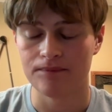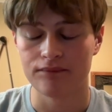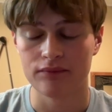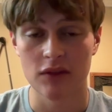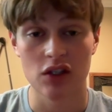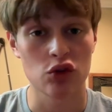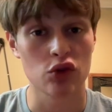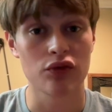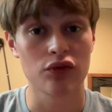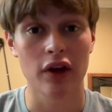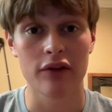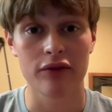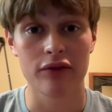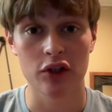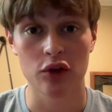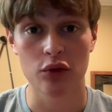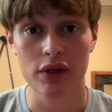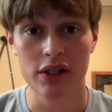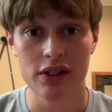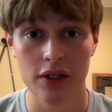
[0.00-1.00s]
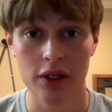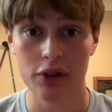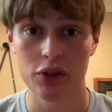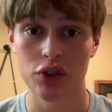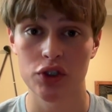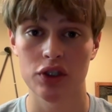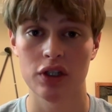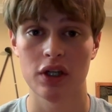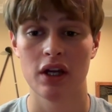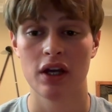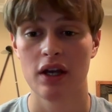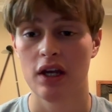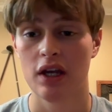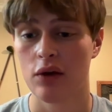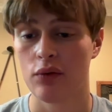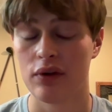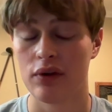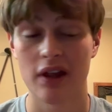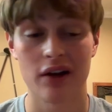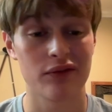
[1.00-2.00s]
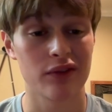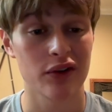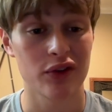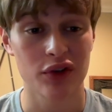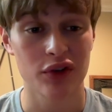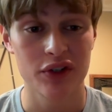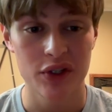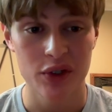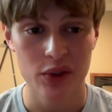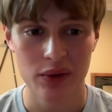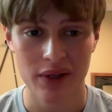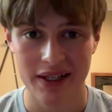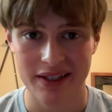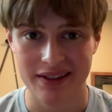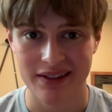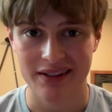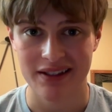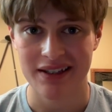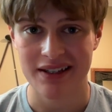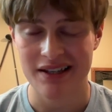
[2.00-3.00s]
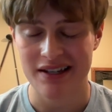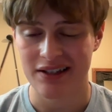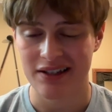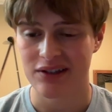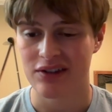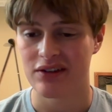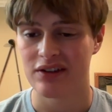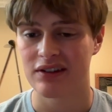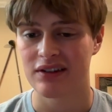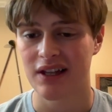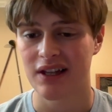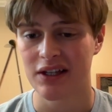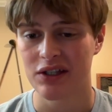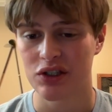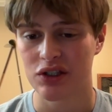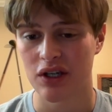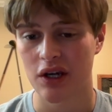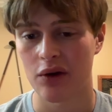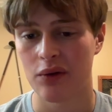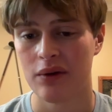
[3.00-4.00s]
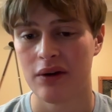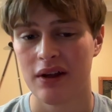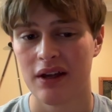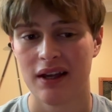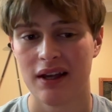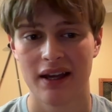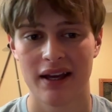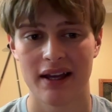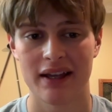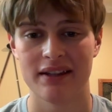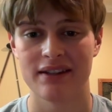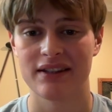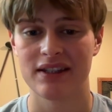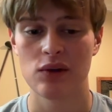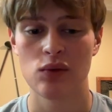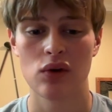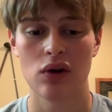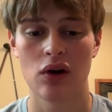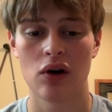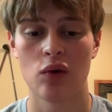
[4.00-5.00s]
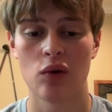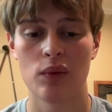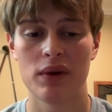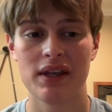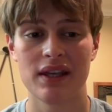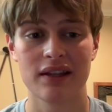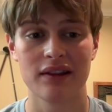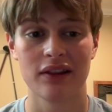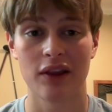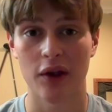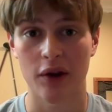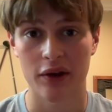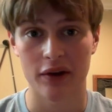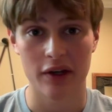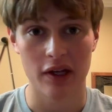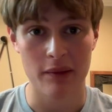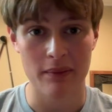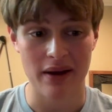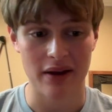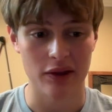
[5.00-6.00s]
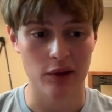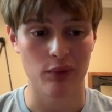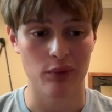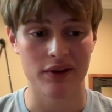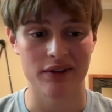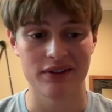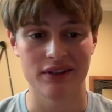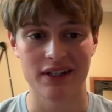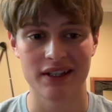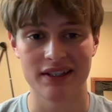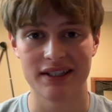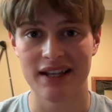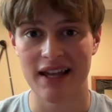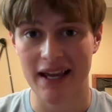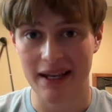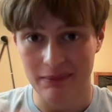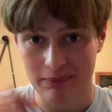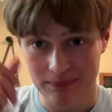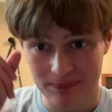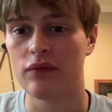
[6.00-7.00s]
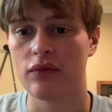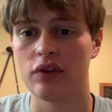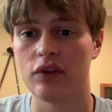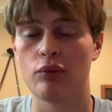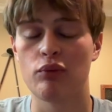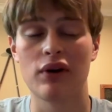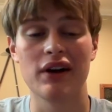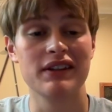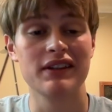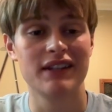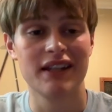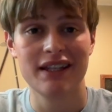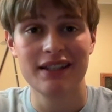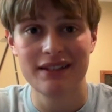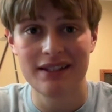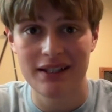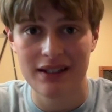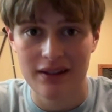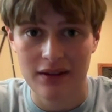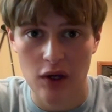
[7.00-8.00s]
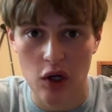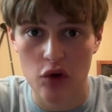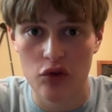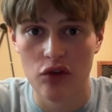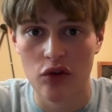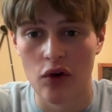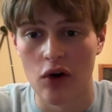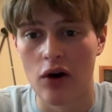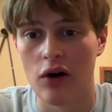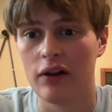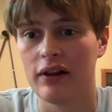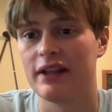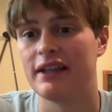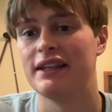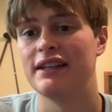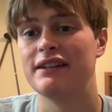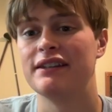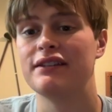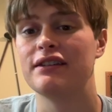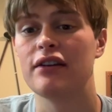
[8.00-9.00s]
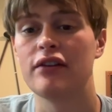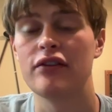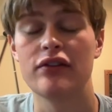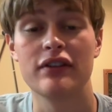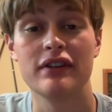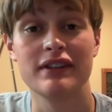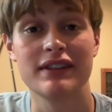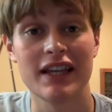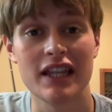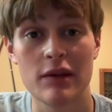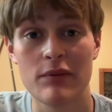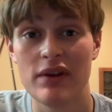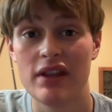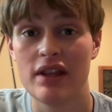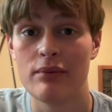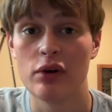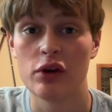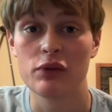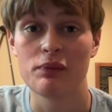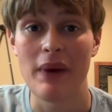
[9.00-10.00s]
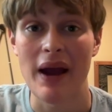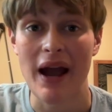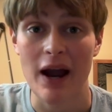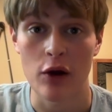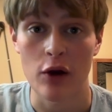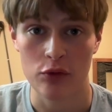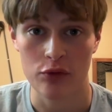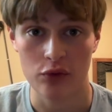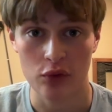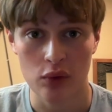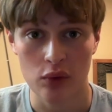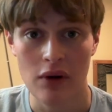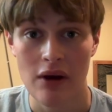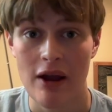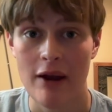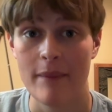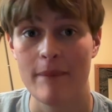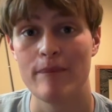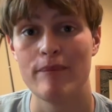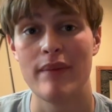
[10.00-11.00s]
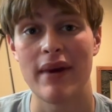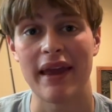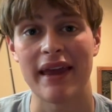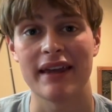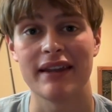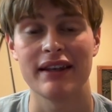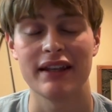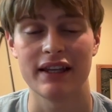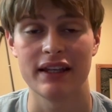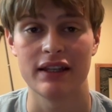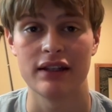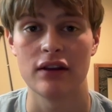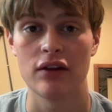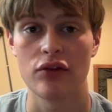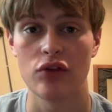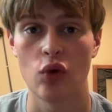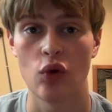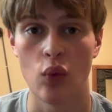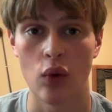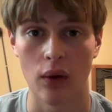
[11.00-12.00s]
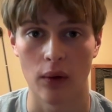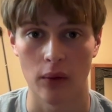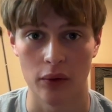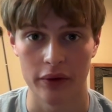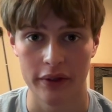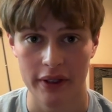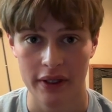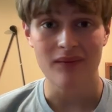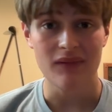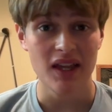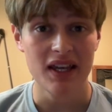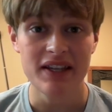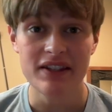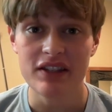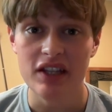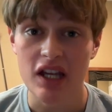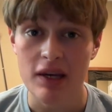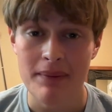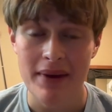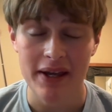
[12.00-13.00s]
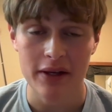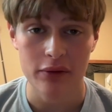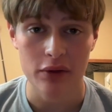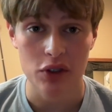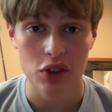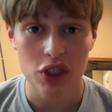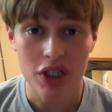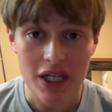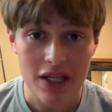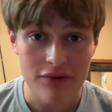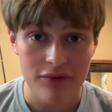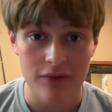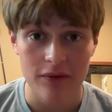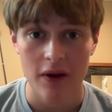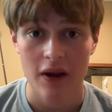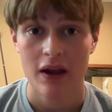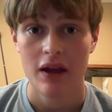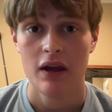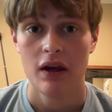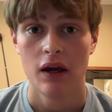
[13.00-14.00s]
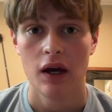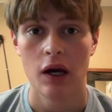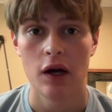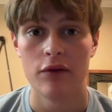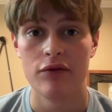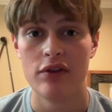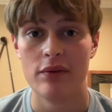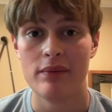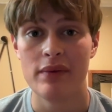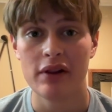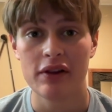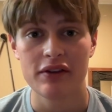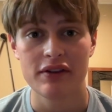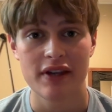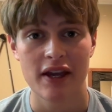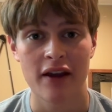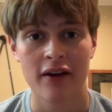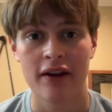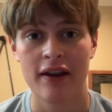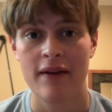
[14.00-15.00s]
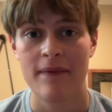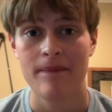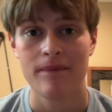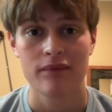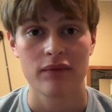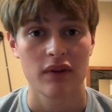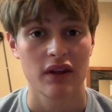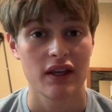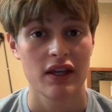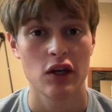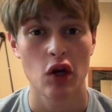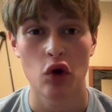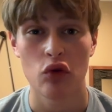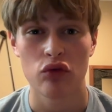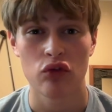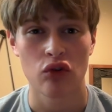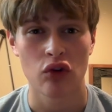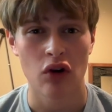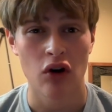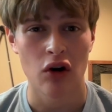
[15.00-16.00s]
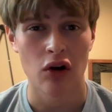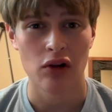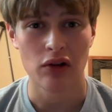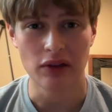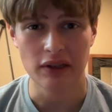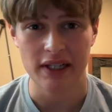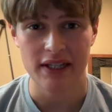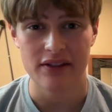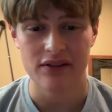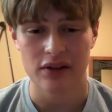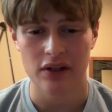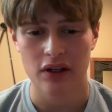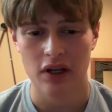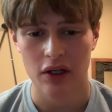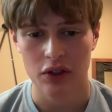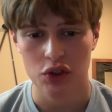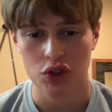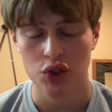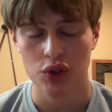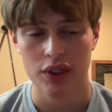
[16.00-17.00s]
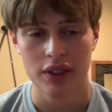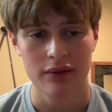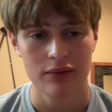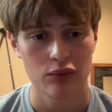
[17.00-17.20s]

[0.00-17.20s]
This was very fun to research. Without further ado, let's get into the slideshow and see what all we can learn about the president today. The president overall is said to be the most powerful man in the world. He's the commander-in-chief of the military. He overall leads the country.